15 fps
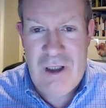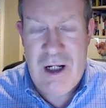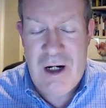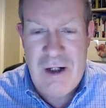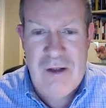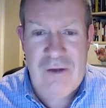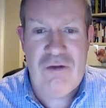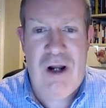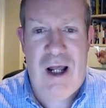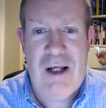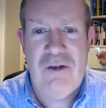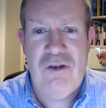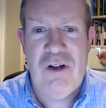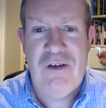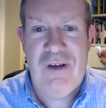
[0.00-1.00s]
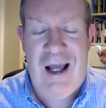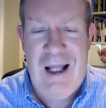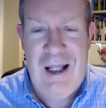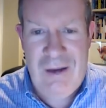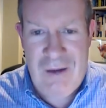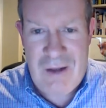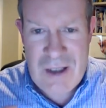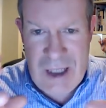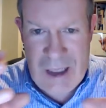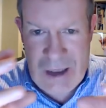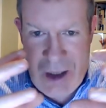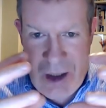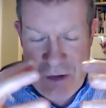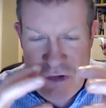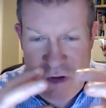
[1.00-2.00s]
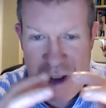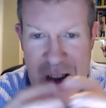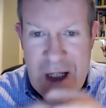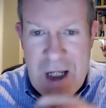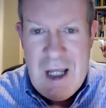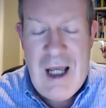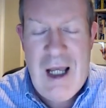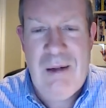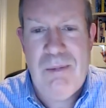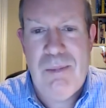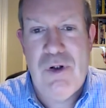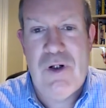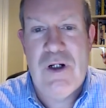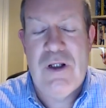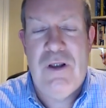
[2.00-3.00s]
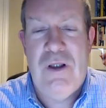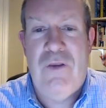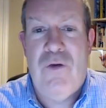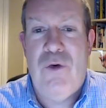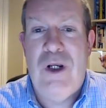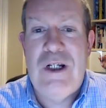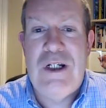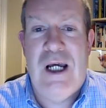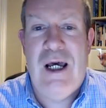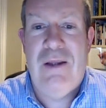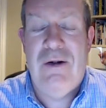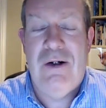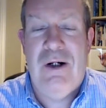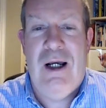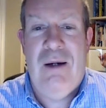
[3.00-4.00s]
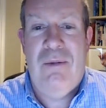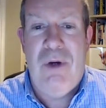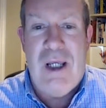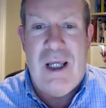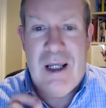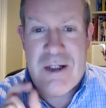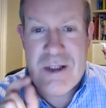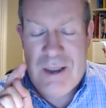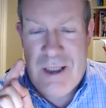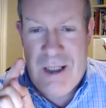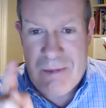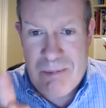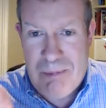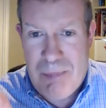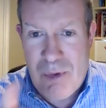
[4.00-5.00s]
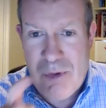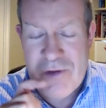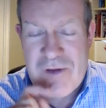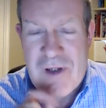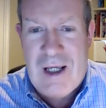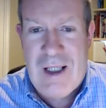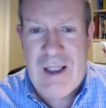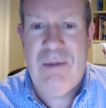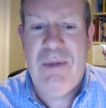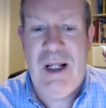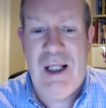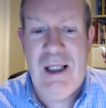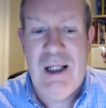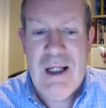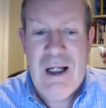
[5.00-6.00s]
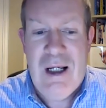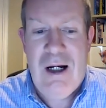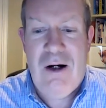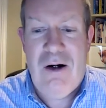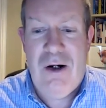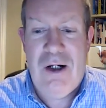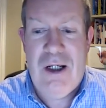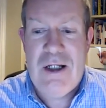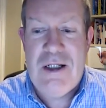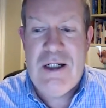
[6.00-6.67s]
learning strategies and the technology and put the three together, and we get that bullseye in the middle, our